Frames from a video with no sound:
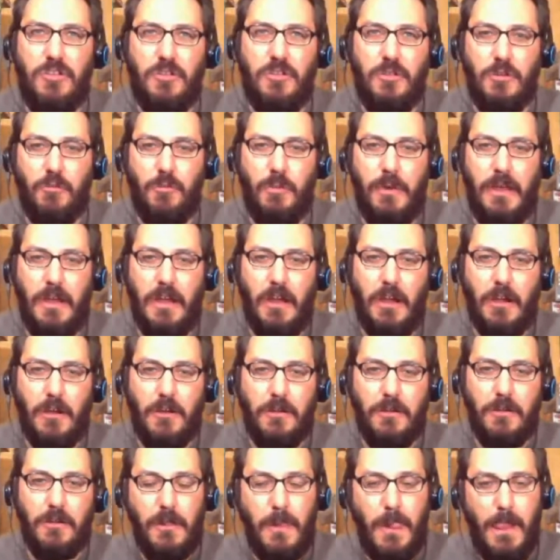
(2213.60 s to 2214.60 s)
to it
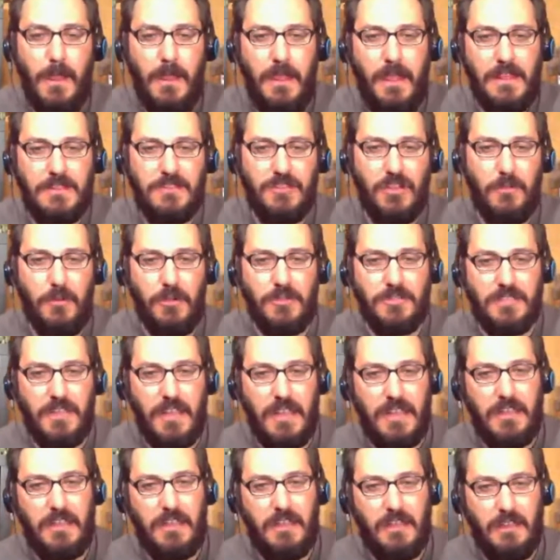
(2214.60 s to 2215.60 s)
where it's almost
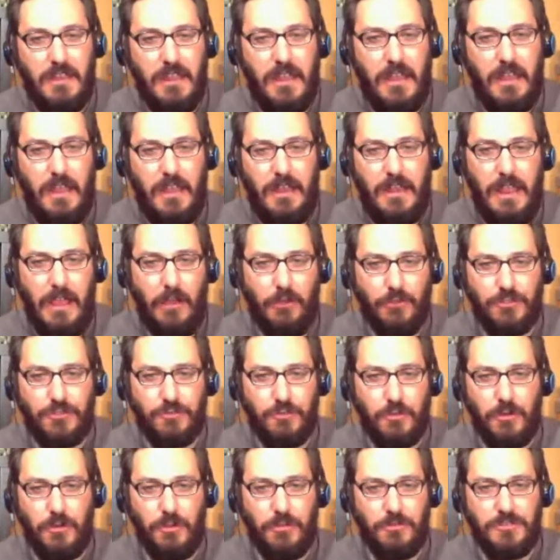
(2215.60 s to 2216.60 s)
like an
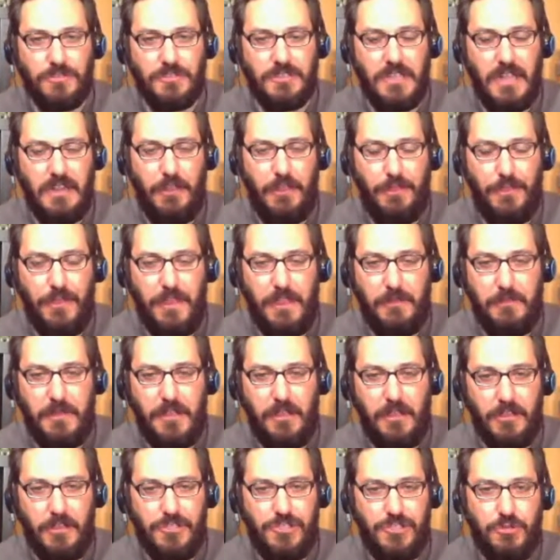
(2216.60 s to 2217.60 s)
Elseworlds kind of thing,
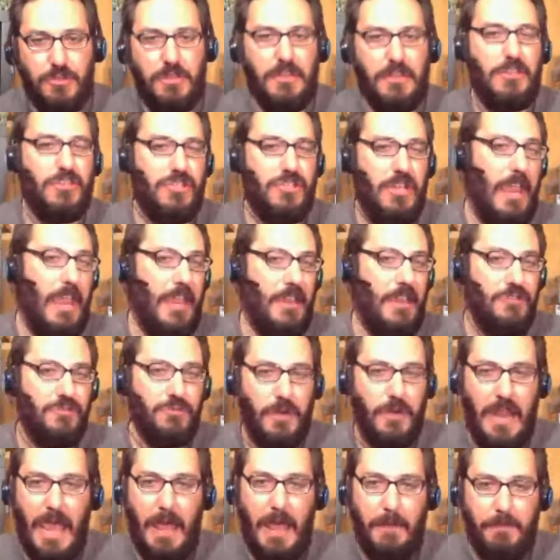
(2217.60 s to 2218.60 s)
because you can
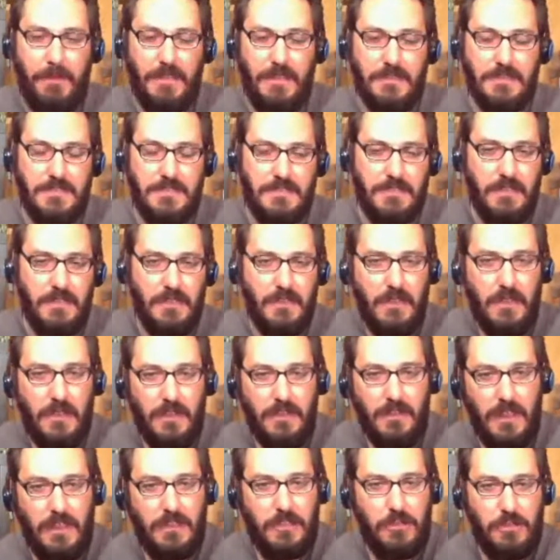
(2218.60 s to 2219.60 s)
change what happens.
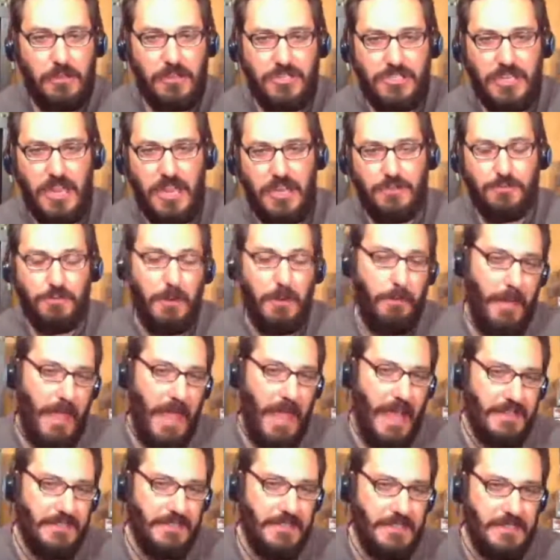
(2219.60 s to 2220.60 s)
Like you can change what
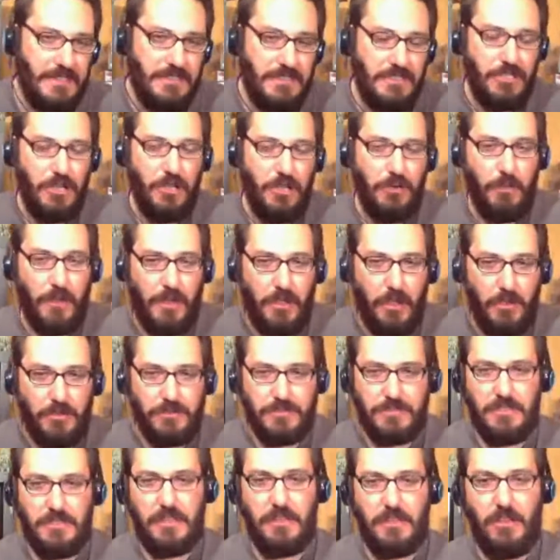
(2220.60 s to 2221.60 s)
passes, what
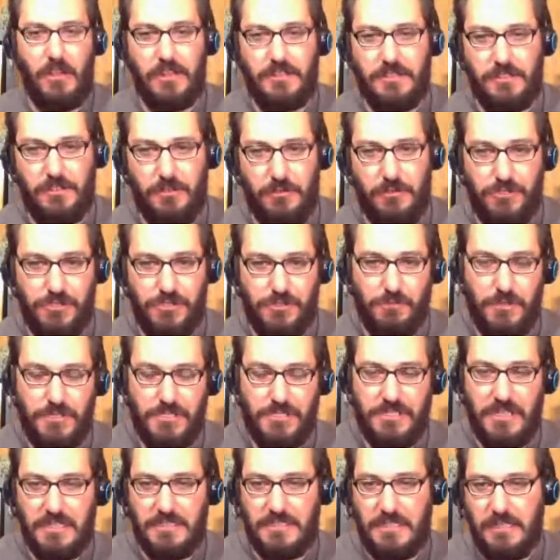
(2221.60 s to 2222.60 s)
goes into the Constitution,
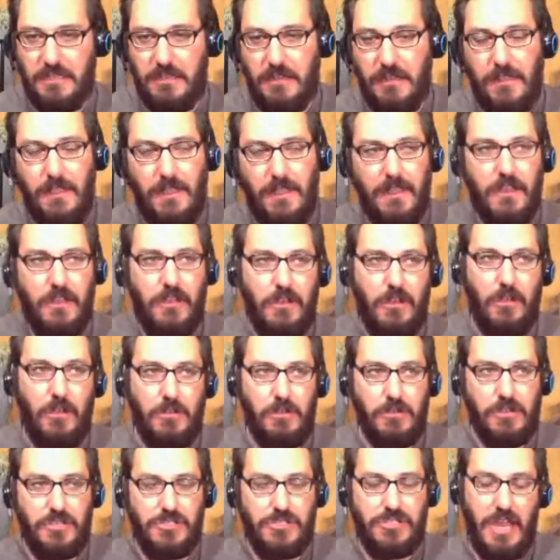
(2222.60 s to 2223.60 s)
which doesn't.
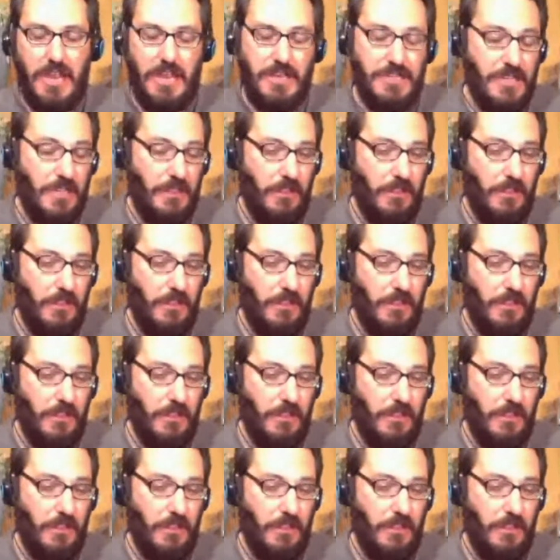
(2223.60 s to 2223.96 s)
You could change